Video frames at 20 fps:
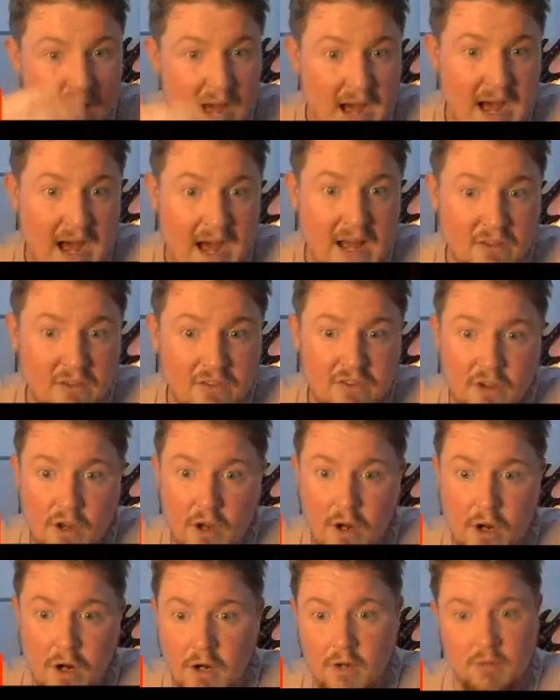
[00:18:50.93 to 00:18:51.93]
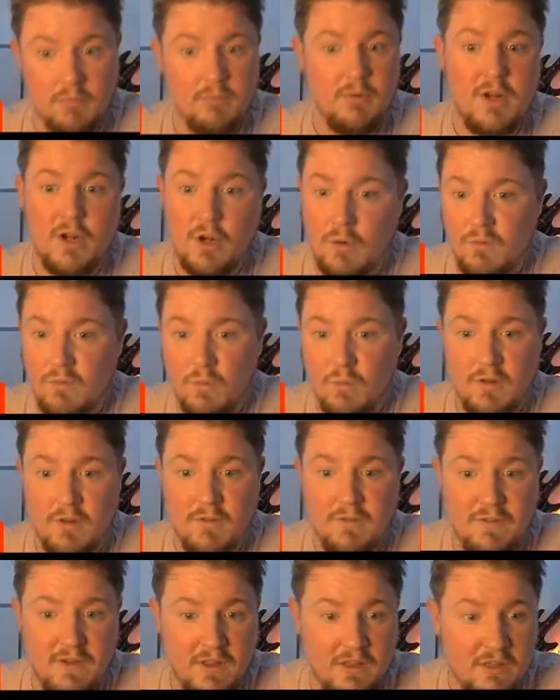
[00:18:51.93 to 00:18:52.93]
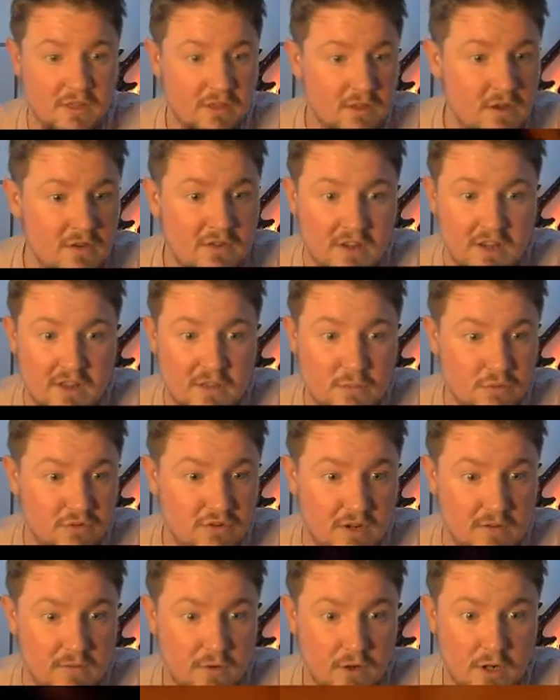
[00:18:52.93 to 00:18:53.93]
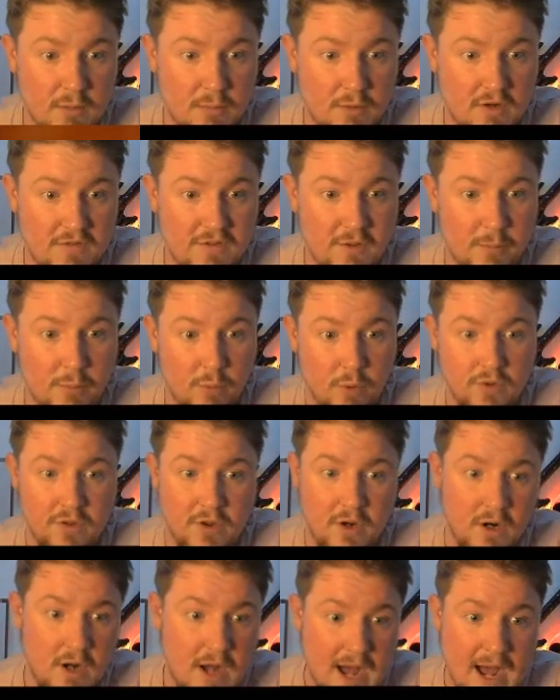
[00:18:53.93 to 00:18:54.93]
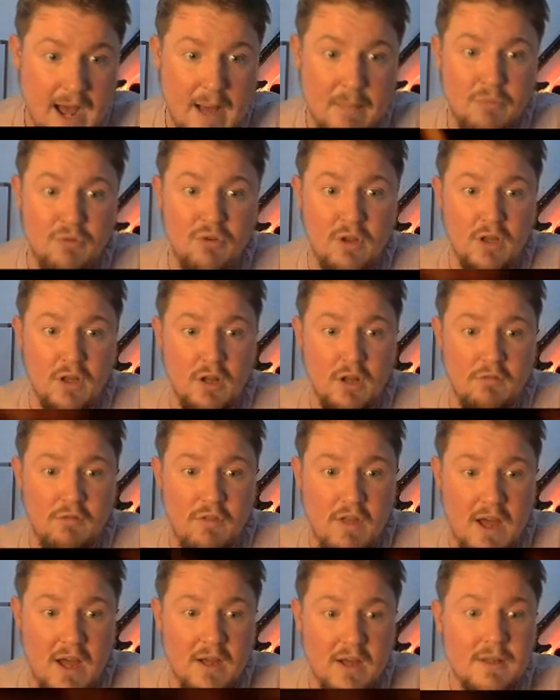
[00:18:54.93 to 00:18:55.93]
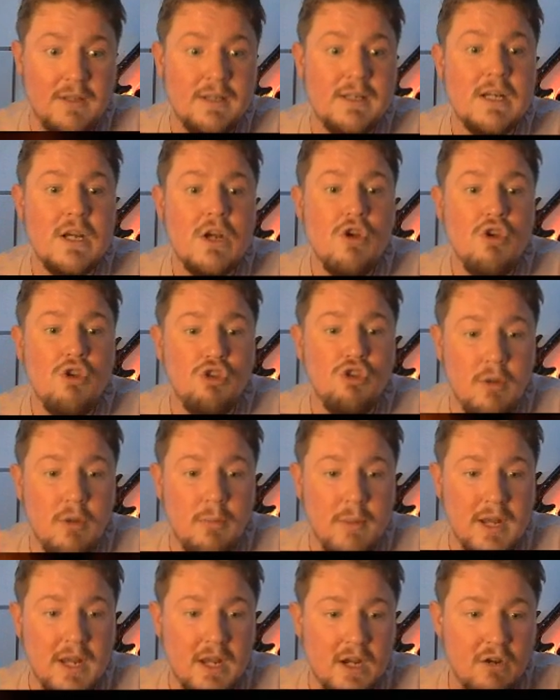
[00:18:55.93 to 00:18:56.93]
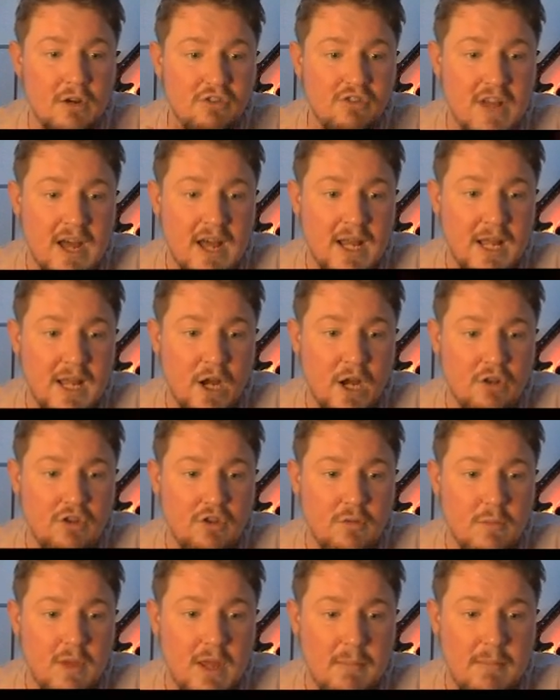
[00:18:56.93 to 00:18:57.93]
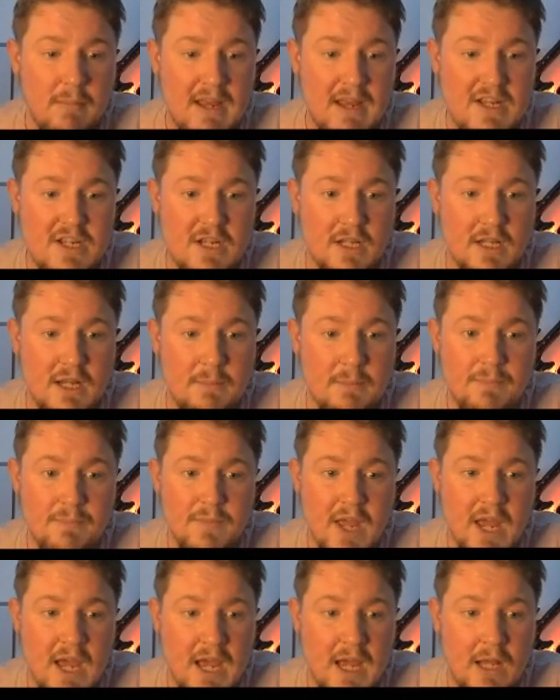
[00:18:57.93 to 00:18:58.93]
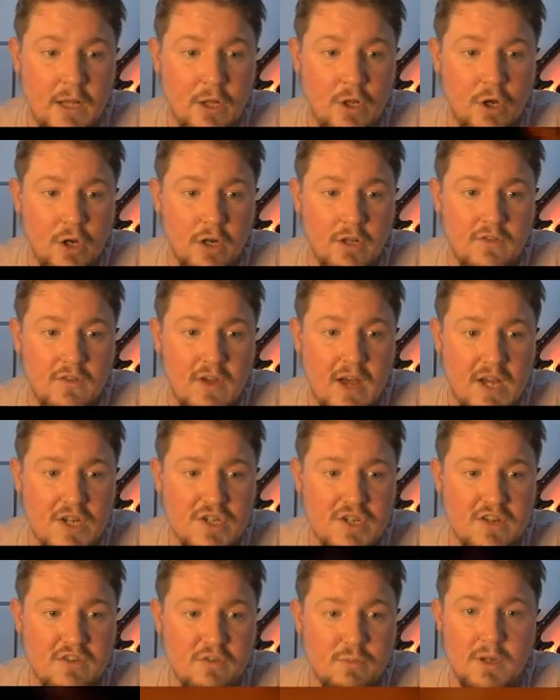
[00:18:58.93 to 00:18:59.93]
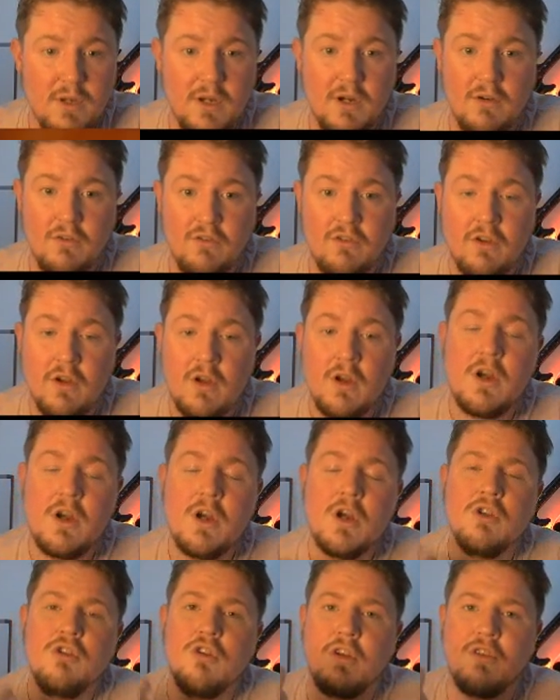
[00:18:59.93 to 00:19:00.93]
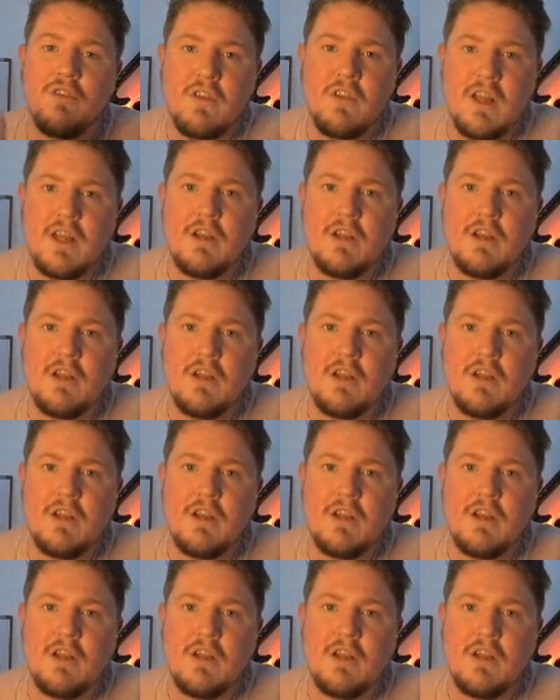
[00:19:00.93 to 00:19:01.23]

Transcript: as our, 5th, 6th receiver coming off the board there. Absolutely love that. Someone here standing out to me immediately. Hey, look, Tajay Spears. Doesn't he